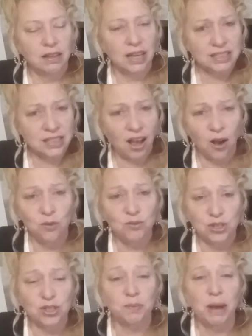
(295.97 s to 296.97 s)
it's
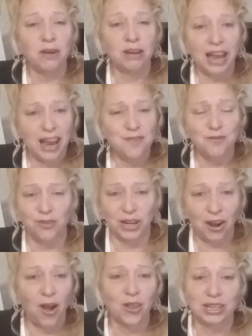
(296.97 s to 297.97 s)
on just about
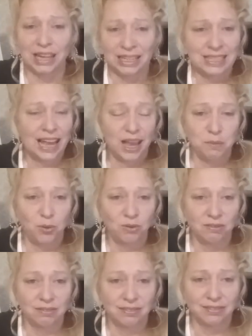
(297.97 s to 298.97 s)
every holiday
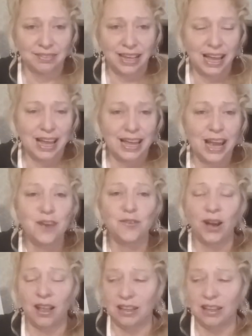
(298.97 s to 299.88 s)
table. Every